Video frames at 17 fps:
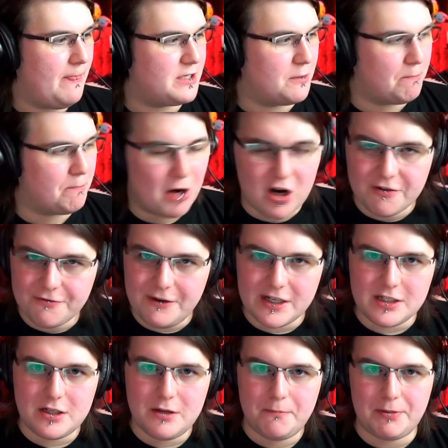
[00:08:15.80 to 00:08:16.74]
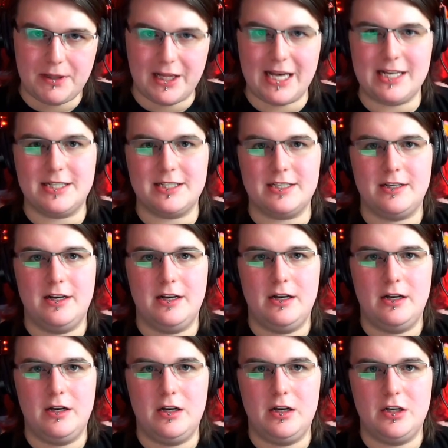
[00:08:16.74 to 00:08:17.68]
It's a perfect place
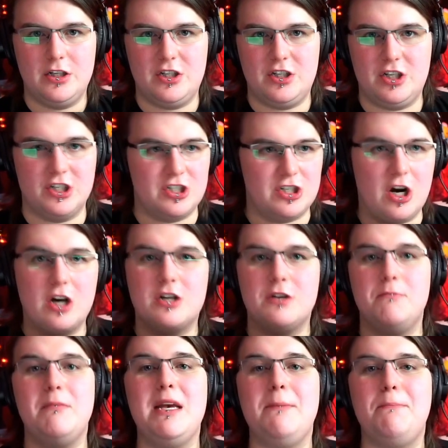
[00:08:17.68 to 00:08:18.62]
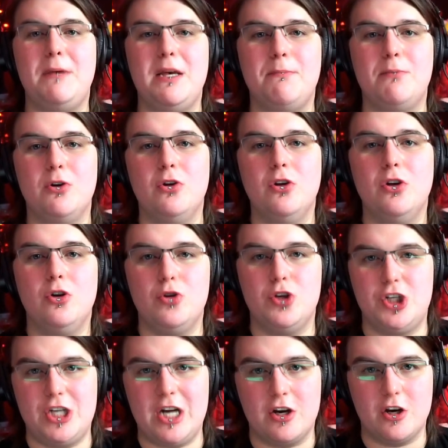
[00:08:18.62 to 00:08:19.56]
to start to meet people
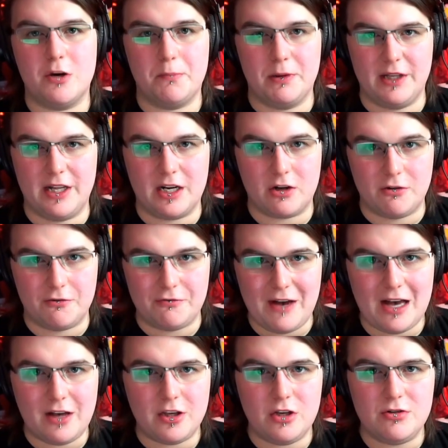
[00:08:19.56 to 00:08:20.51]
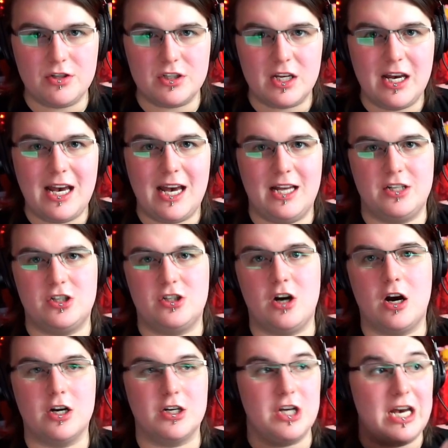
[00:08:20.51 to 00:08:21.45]
who share your political values and
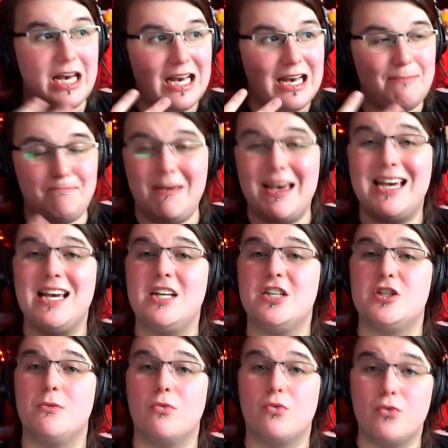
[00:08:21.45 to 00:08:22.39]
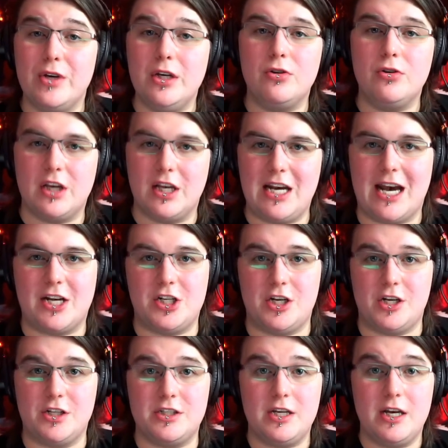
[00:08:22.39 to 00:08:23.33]
start making some real
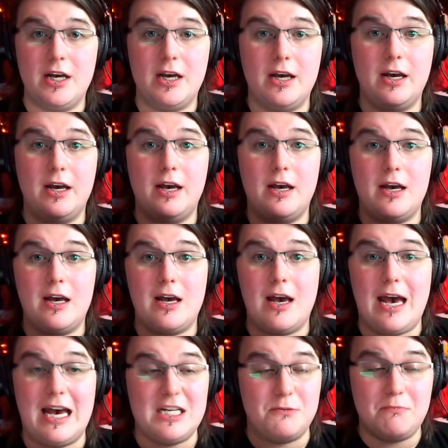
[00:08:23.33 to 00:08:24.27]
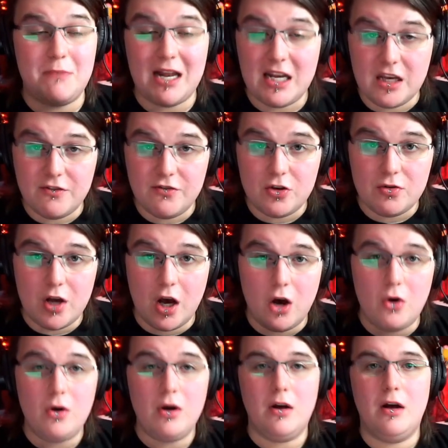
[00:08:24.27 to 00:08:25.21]
connections. As many of you
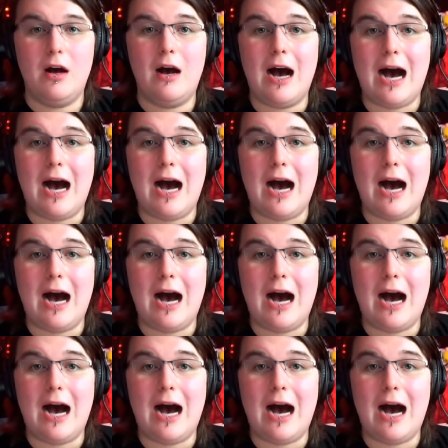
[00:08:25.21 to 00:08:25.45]
know,